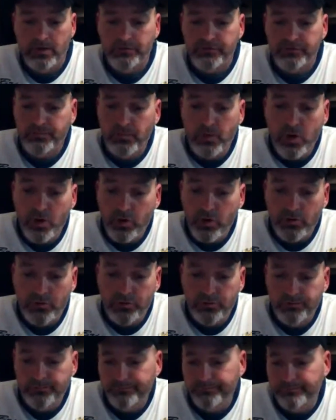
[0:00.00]
a
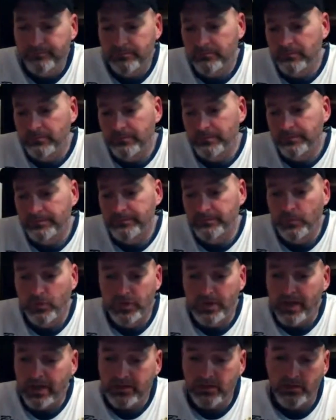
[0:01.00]
small,
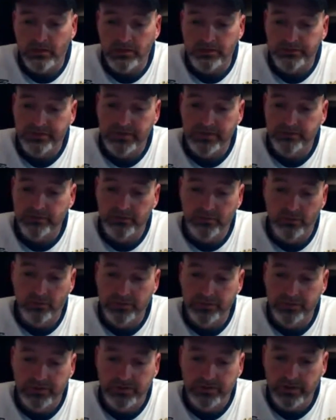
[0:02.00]
what I call a
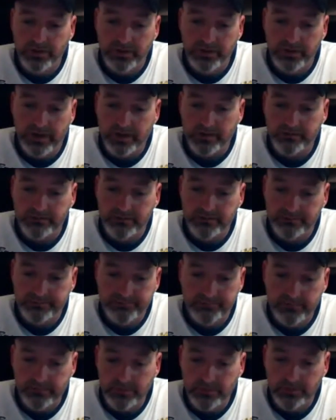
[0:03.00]
tenderloin cut out of
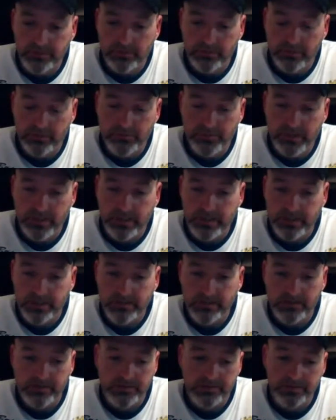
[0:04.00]
a
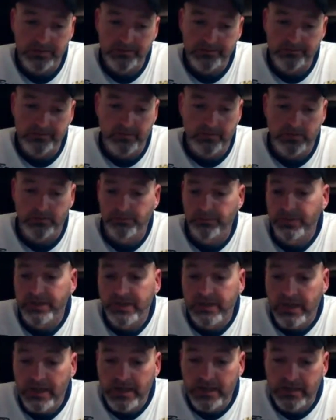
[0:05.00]
bait, and then a
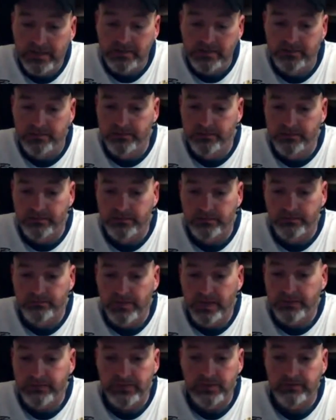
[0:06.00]
big head, or
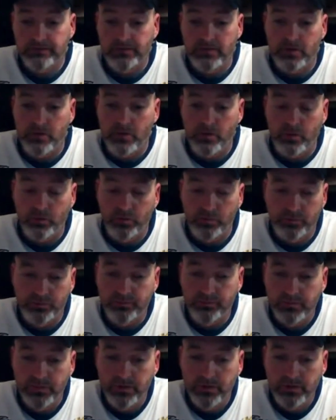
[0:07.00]
maybe even a whole
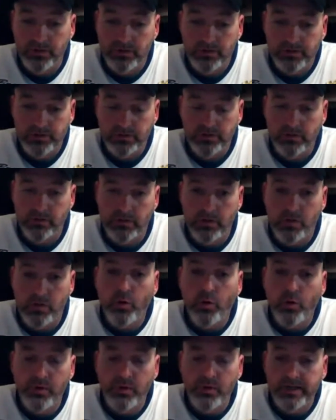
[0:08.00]

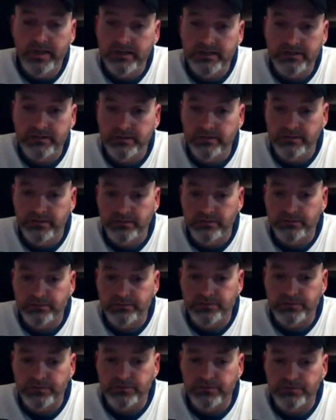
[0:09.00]
bait,
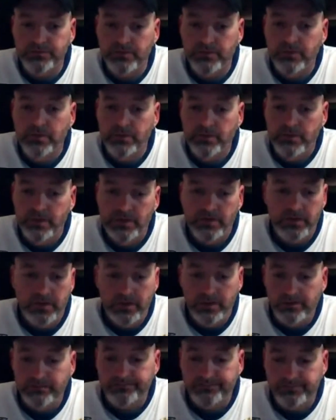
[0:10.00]
just,
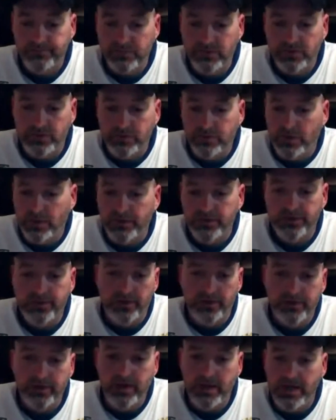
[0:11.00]
and cut it
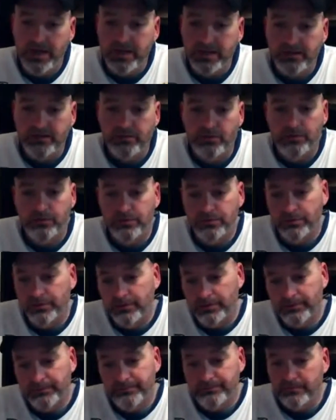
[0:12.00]
on an angle,
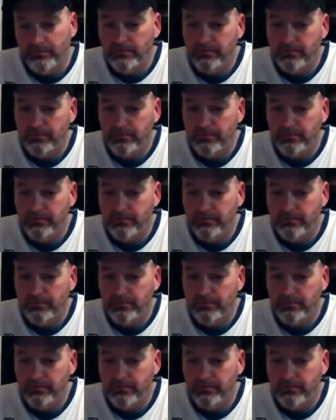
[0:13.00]
or